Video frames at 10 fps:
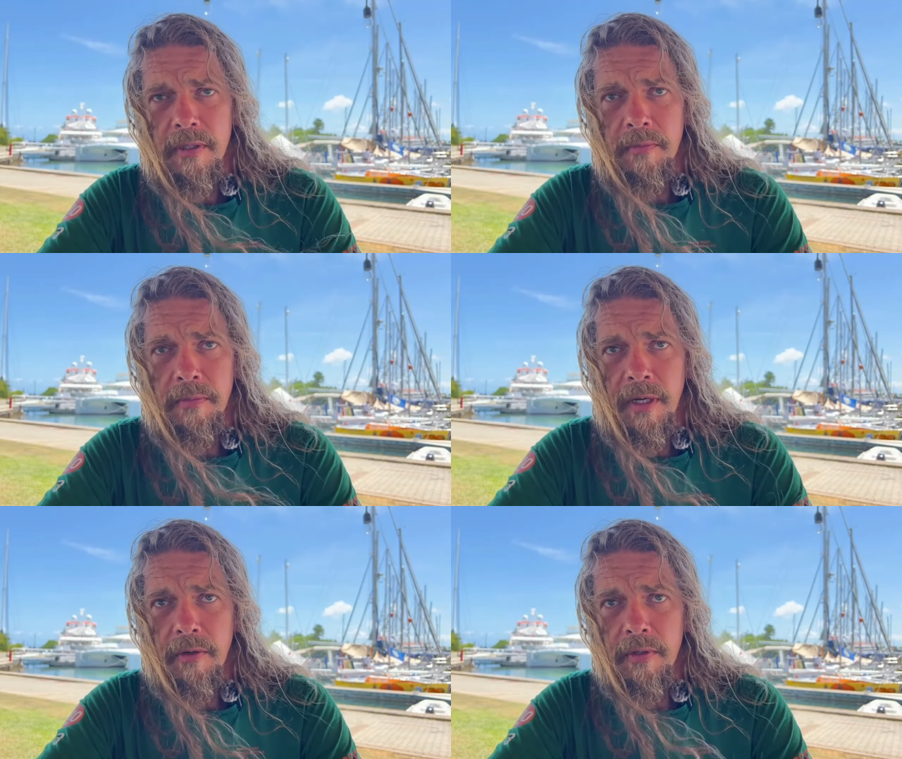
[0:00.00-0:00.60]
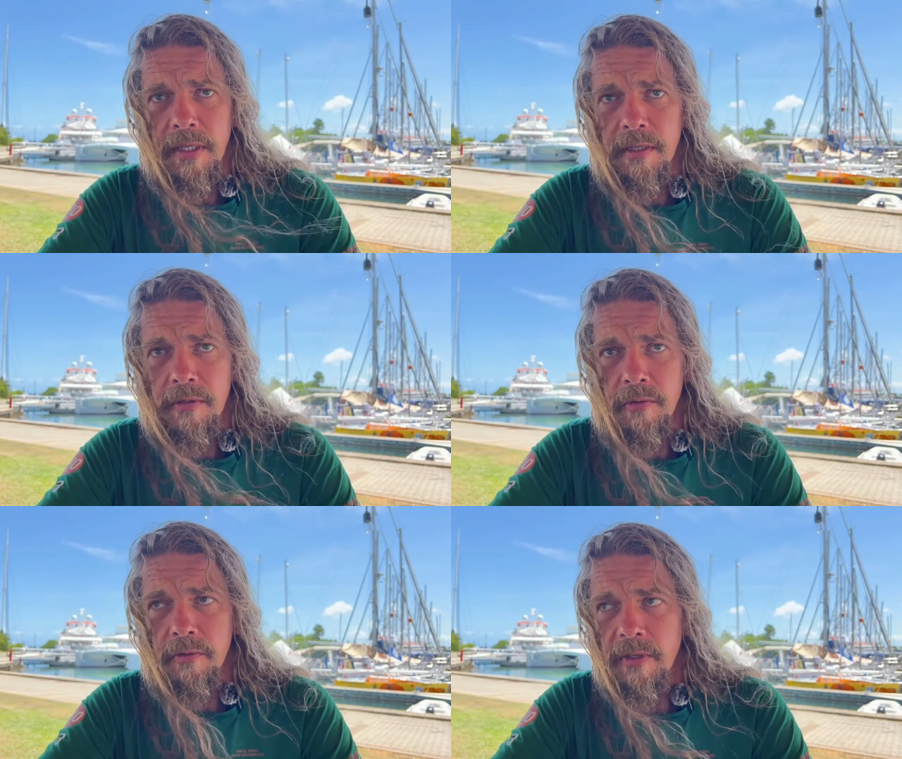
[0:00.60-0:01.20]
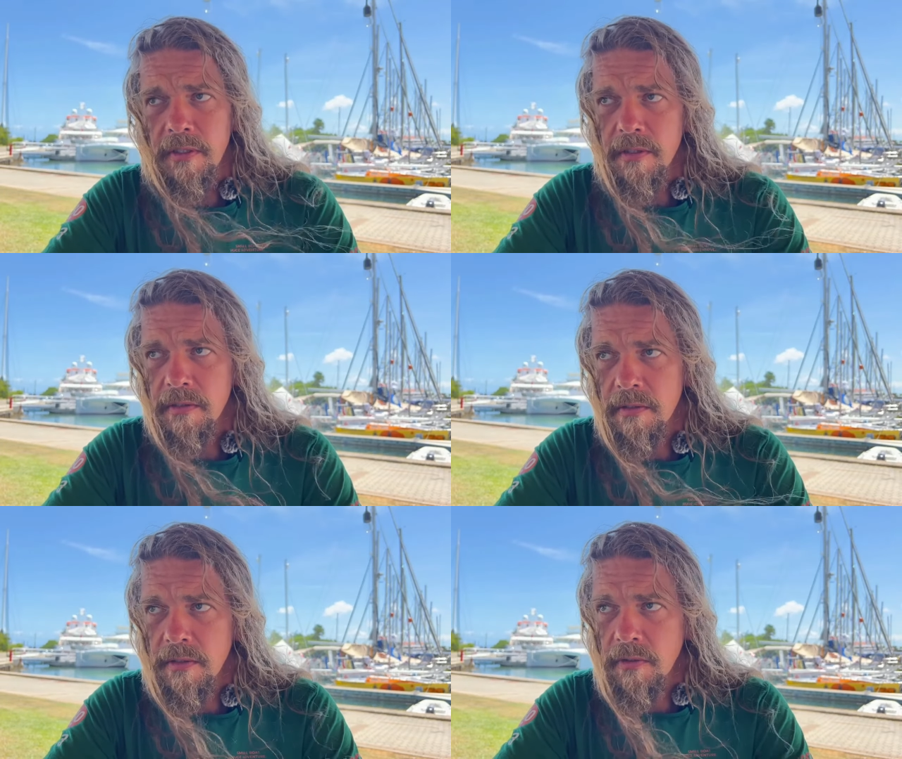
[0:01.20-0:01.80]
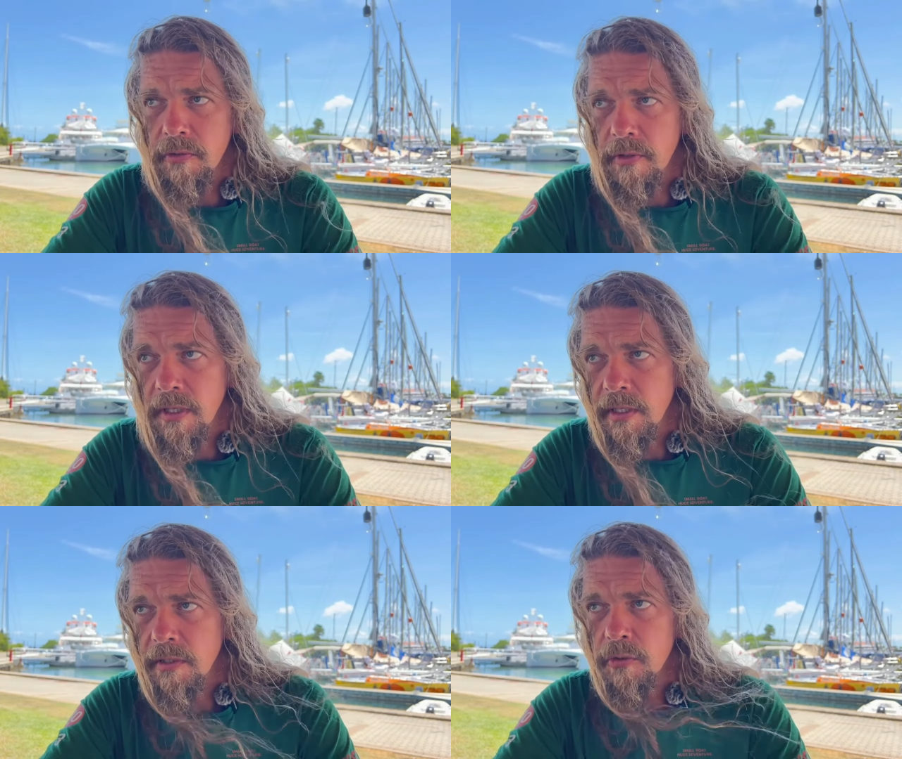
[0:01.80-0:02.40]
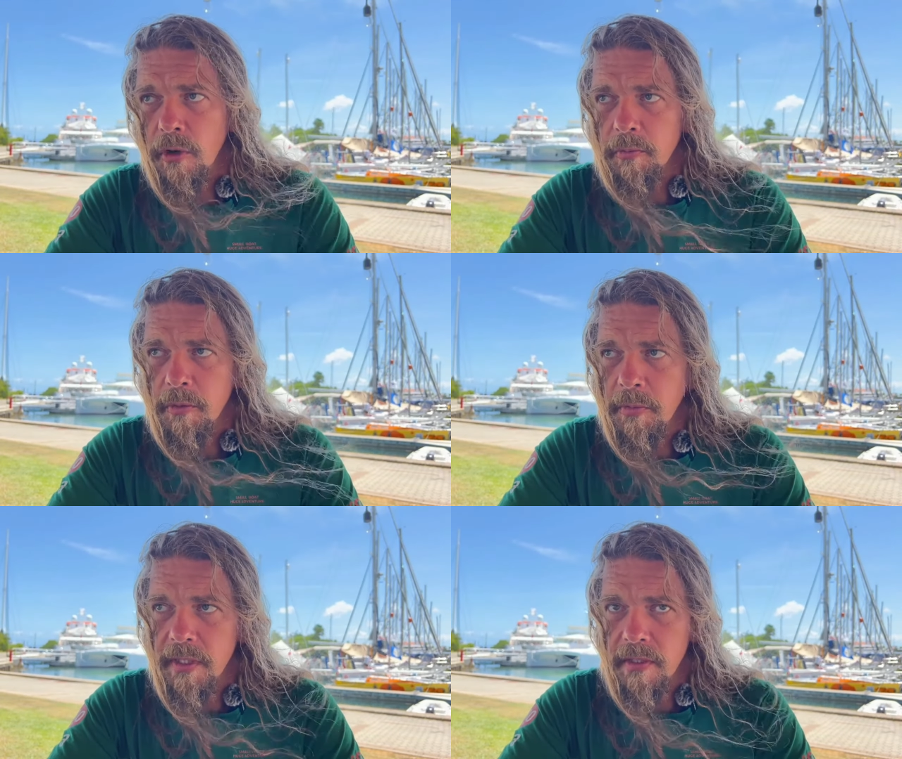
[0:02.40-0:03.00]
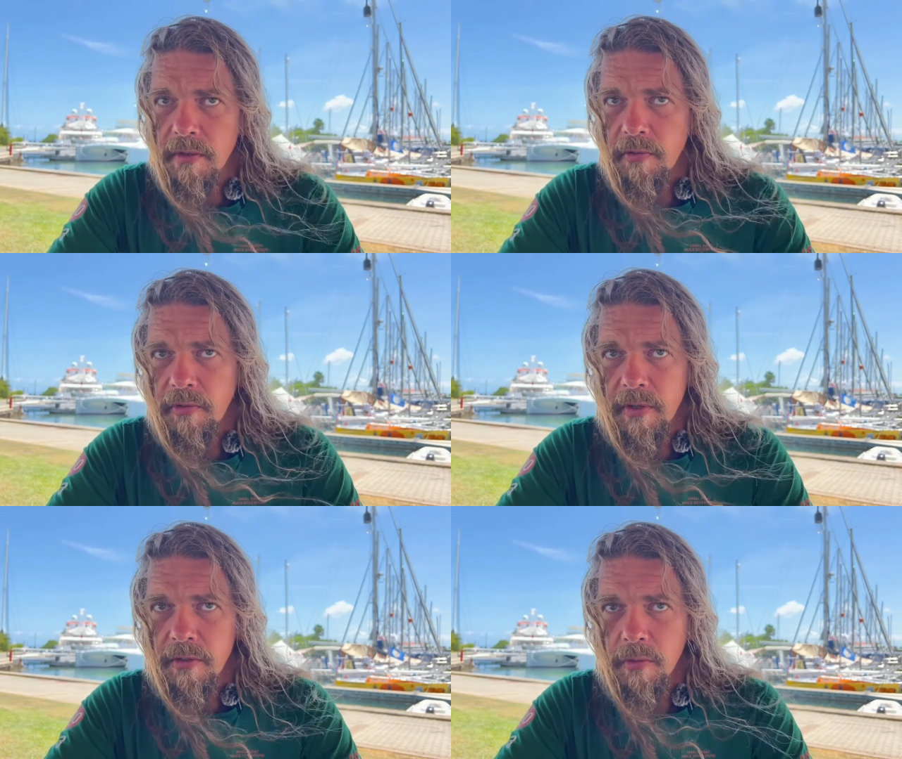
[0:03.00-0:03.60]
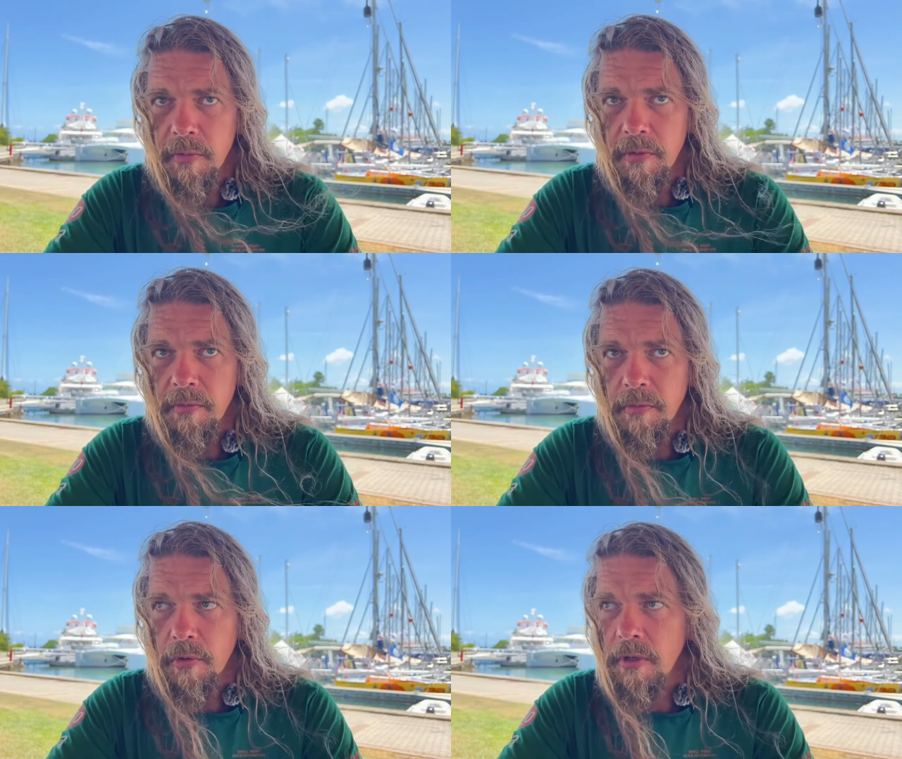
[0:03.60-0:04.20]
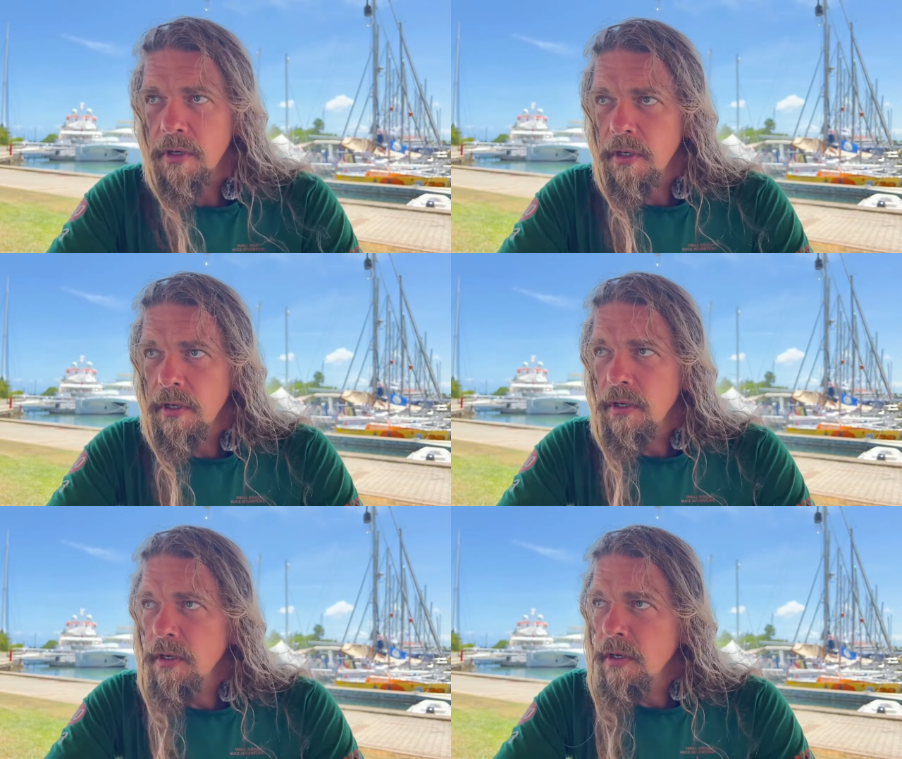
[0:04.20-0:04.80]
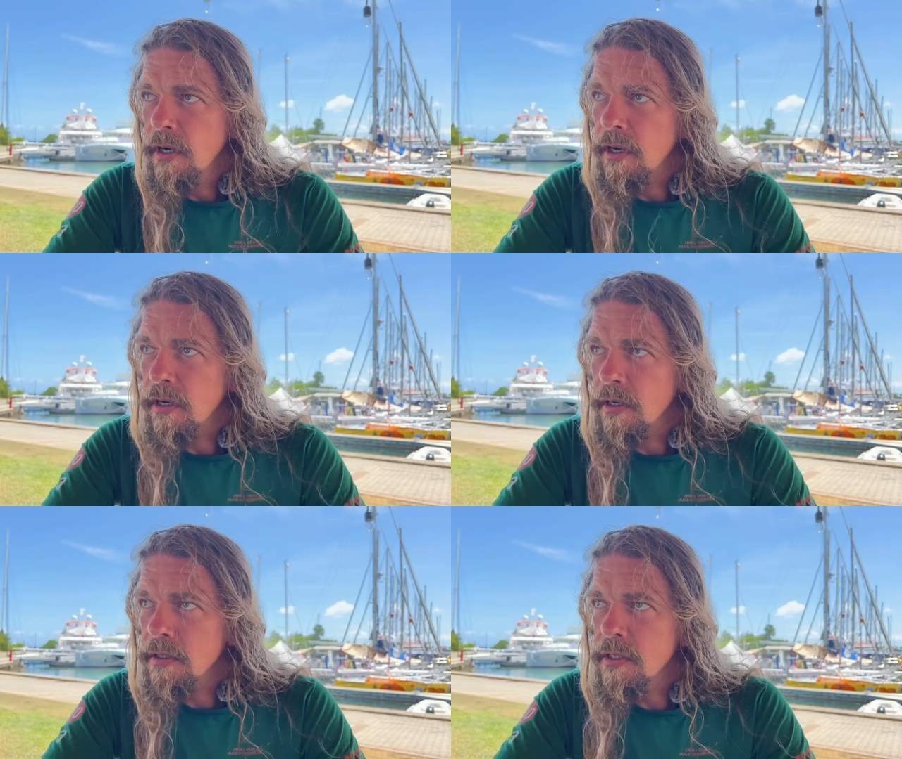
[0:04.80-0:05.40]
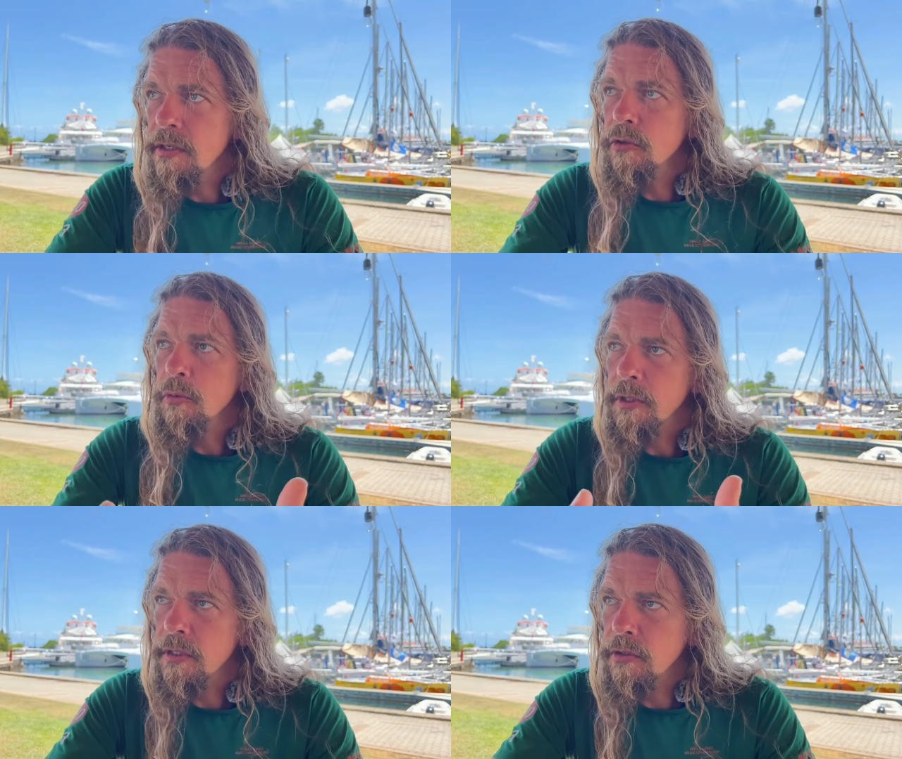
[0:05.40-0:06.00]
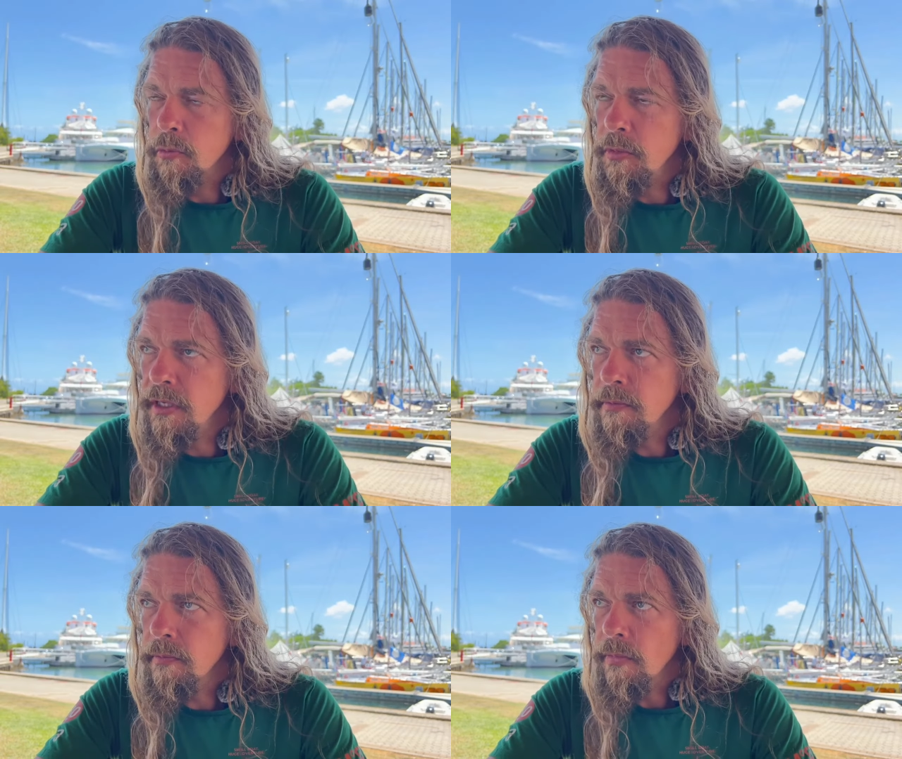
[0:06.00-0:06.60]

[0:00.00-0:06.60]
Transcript: How can I do things differently to optimize the thing to be more suitable to me?